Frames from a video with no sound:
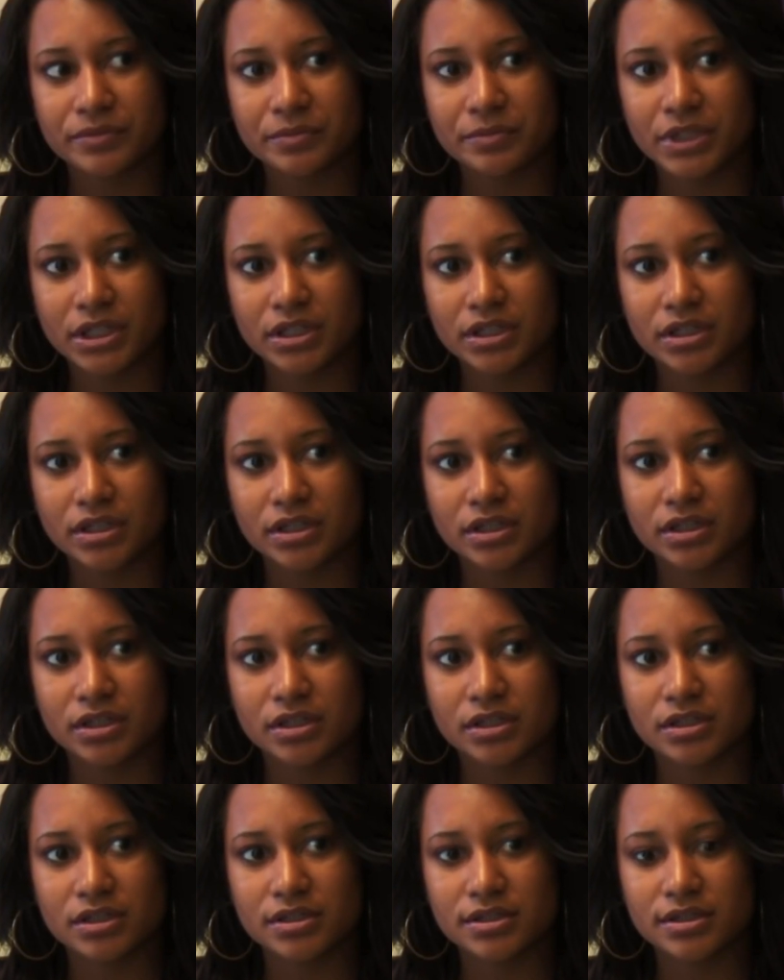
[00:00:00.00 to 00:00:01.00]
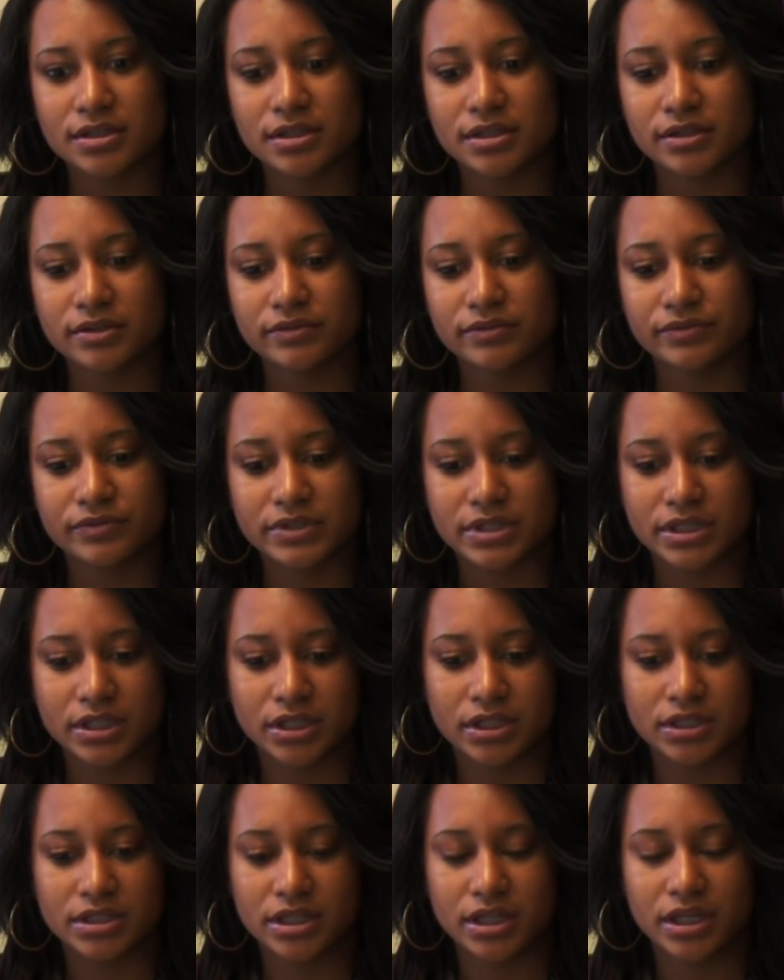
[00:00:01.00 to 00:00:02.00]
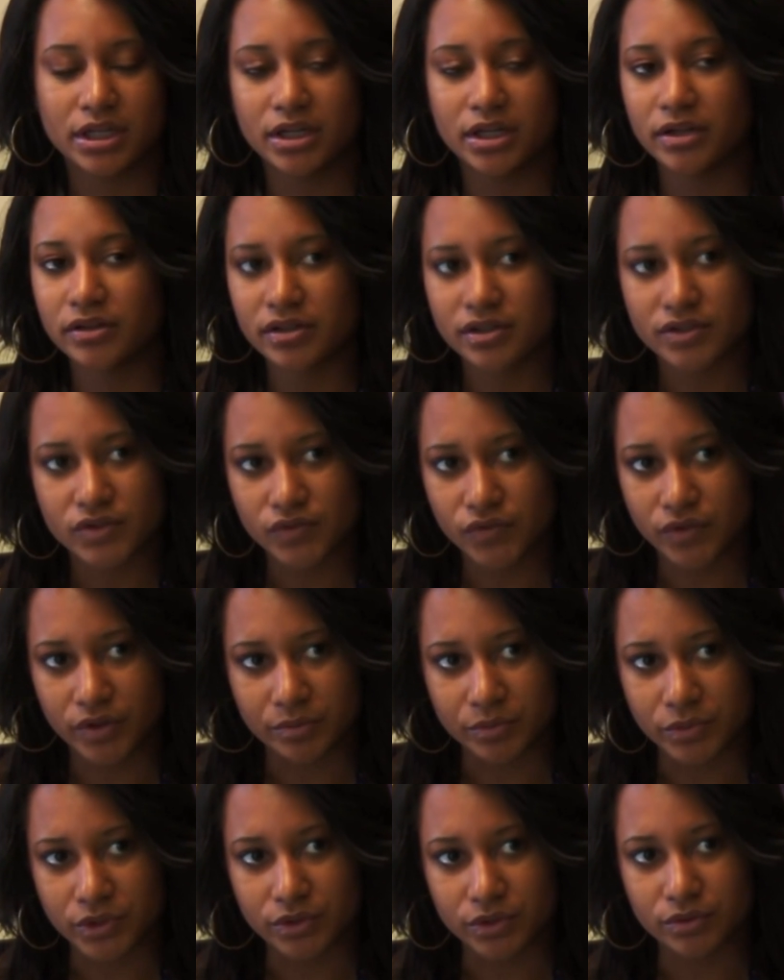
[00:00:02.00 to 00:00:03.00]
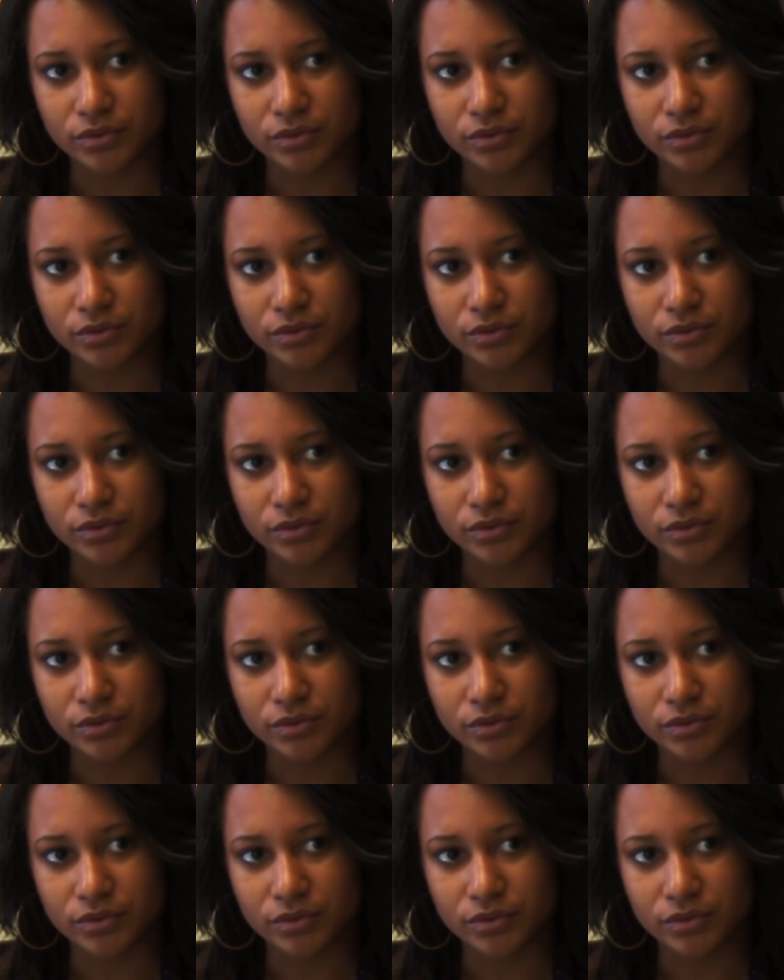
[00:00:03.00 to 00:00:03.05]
for me to hear this from